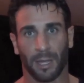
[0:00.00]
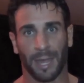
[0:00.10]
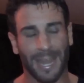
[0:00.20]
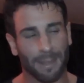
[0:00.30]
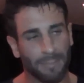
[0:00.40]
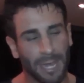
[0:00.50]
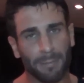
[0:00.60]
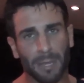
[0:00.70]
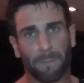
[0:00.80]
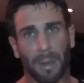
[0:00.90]
And it made
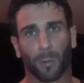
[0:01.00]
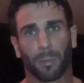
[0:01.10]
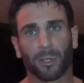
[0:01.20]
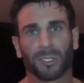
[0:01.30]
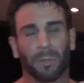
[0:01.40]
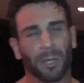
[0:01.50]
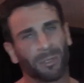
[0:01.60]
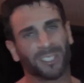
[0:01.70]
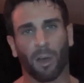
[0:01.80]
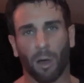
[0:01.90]
me a better person, but it
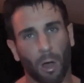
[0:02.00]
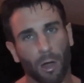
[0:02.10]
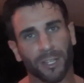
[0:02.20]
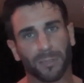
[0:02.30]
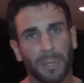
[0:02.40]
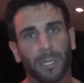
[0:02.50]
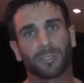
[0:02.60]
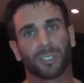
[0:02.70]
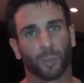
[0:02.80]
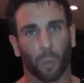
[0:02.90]
was the hardest pill
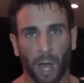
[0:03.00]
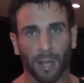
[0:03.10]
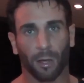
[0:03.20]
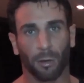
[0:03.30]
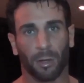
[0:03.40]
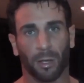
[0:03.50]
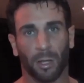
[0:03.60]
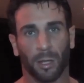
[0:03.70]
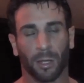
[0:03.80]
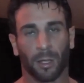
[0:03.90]
to swallow.
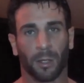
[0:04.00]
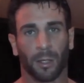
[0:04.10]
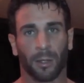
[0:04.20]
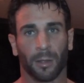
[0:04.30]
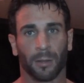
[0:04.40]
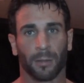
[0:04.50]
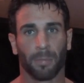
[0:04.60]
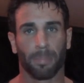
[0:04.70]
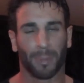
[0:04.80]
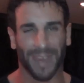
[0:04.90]

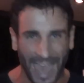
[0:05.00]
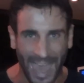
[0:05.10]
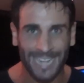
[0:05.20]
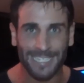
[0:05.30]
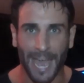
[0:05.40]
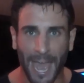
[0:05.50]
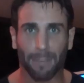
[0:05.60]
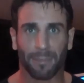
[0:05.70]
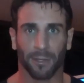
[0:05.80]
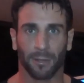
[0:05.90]
But it had to happen.